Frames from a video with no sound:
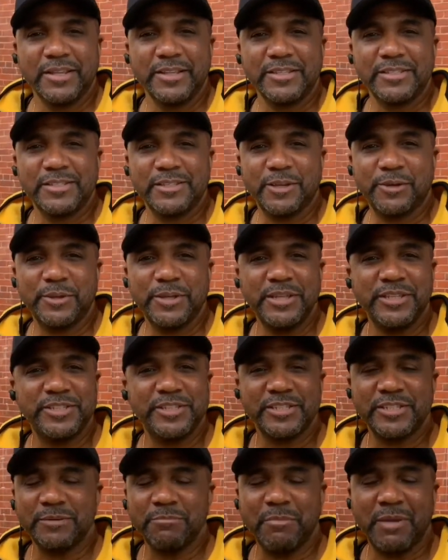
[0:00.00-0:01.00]
So he's
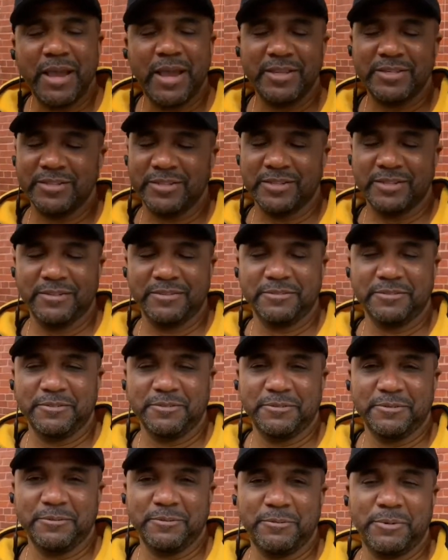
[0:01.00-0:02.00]
just imagining
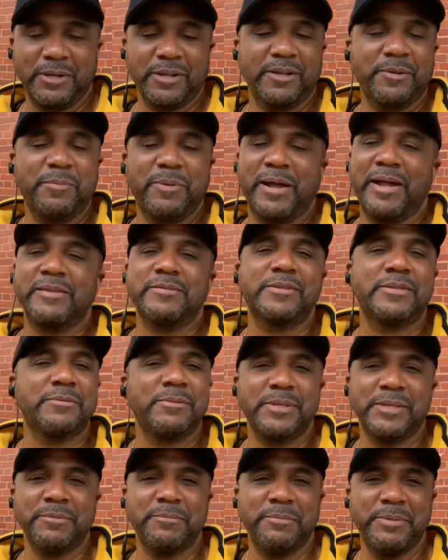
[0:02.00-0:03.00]
what could
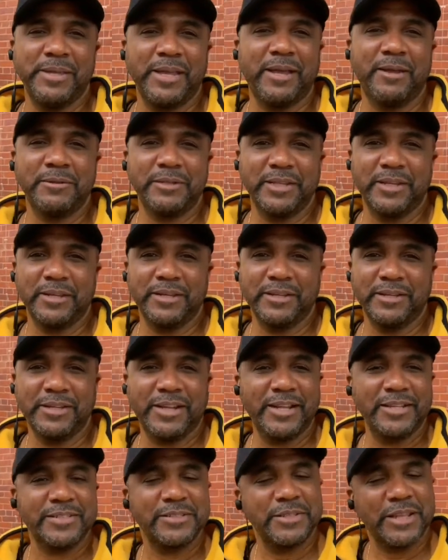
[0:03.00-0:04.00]
possibly be out there. And
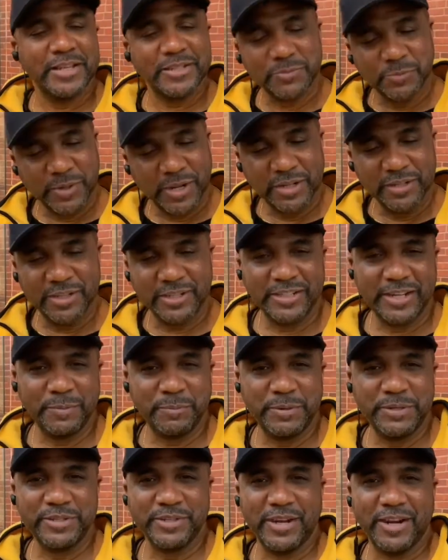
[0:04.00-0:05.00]
that's when I look at
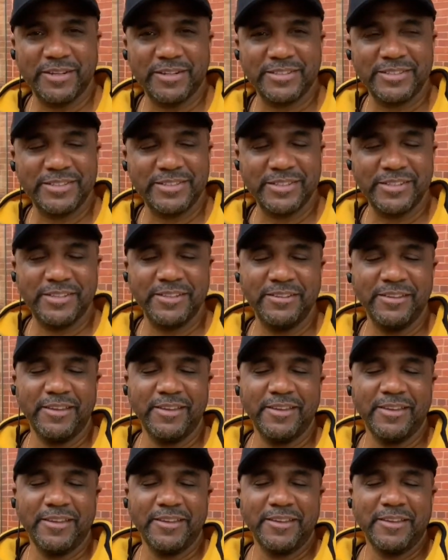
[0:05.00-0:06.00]
that picture, I just see
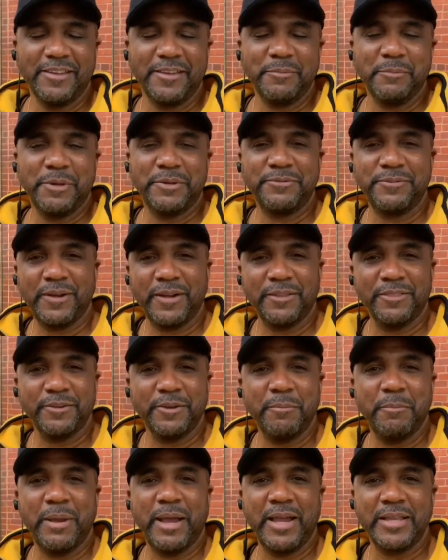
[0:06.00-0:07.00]
my father
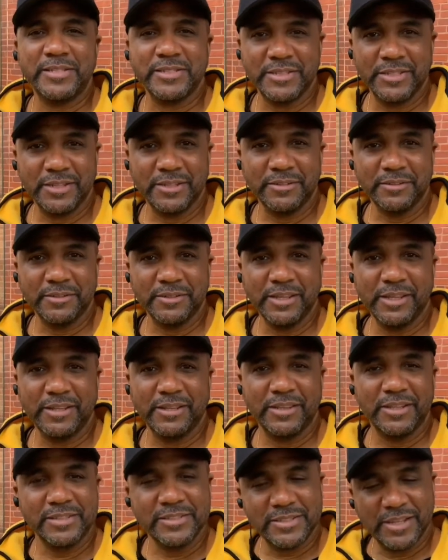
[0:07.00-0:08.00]
imagining
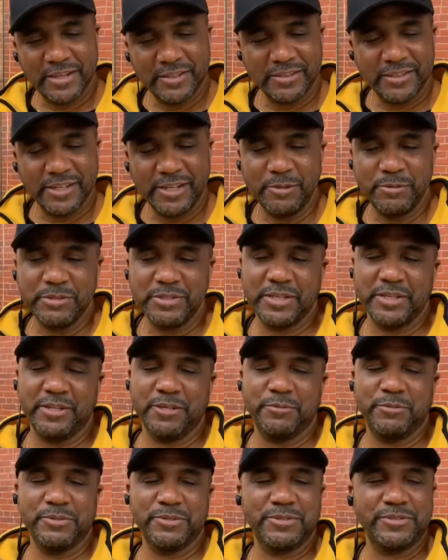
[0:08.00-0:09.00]
in the state that he was in,
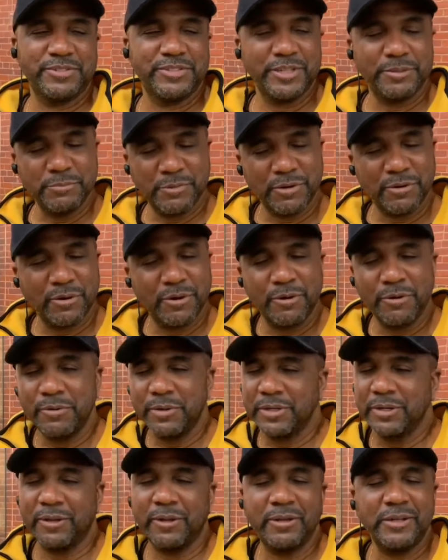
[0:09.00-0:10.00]
it was Jim
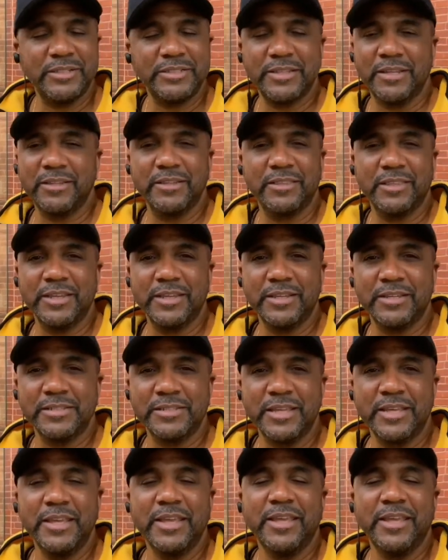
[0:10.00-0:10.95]
Crow and all these other things.